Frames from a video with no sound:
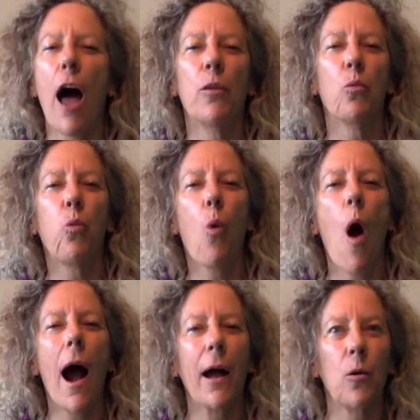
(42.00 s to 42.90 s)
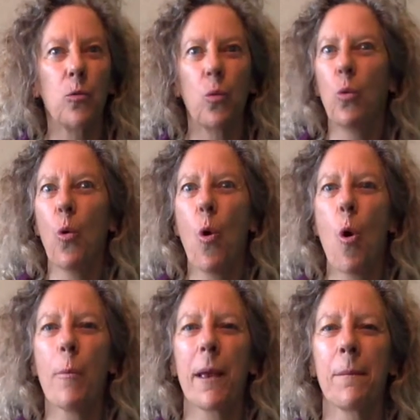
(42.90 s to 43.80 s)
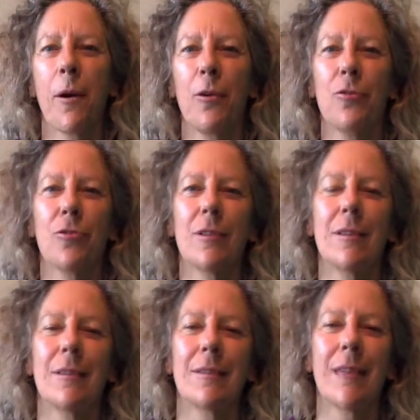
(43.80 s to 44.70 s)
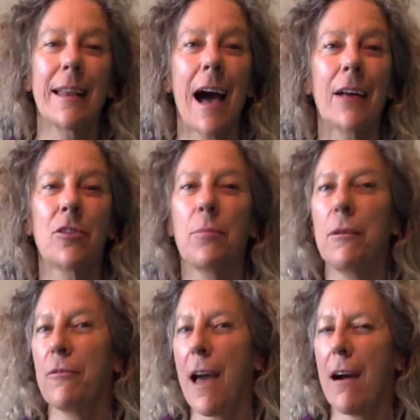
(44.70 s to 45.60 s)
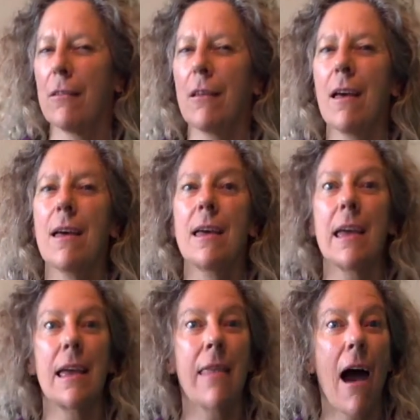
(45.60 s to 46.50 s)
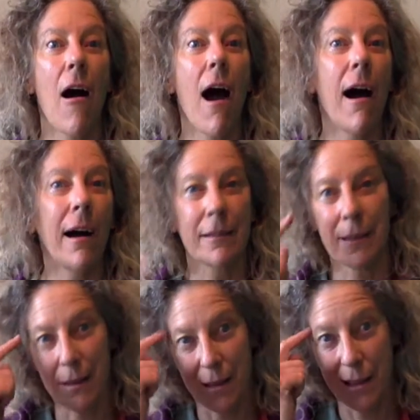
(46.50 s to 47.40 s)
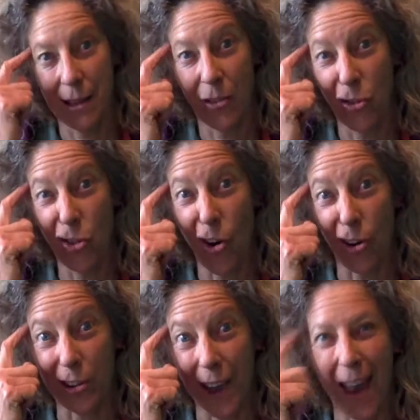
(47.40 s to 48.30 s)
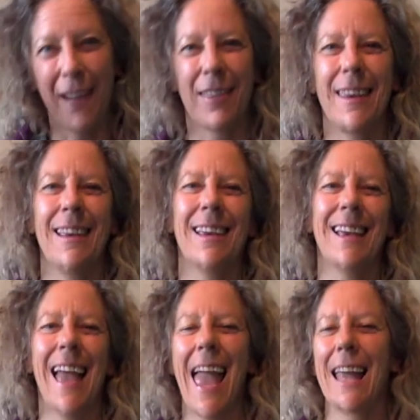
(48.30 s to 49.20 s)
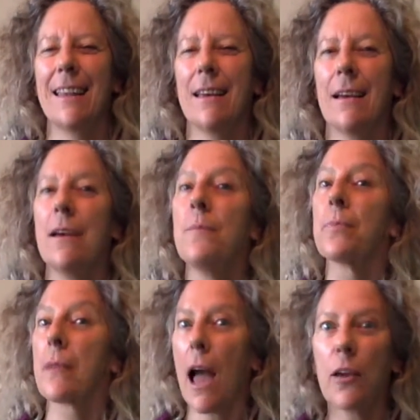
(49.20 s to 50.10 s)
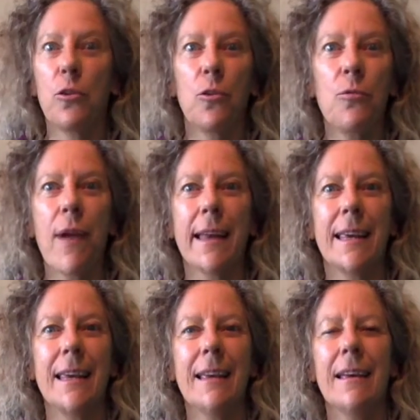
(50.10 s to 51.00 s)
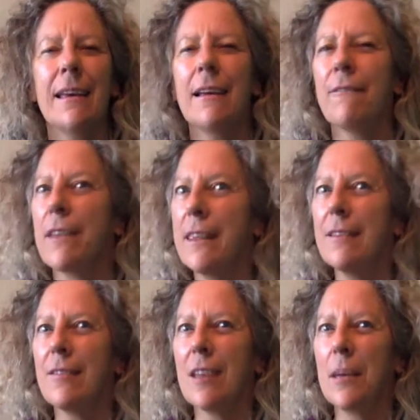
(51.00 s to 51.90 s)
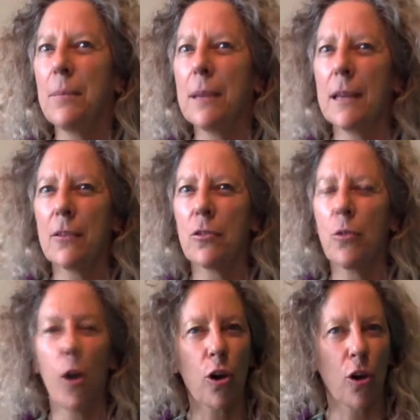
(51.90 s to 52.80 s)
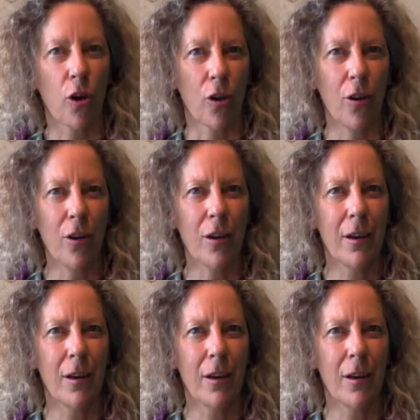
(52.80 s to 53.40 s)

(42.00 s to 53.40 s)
and wild, warm emotions that are to be found in our heart, not our thinking head. Are you ready for this deepening to occur?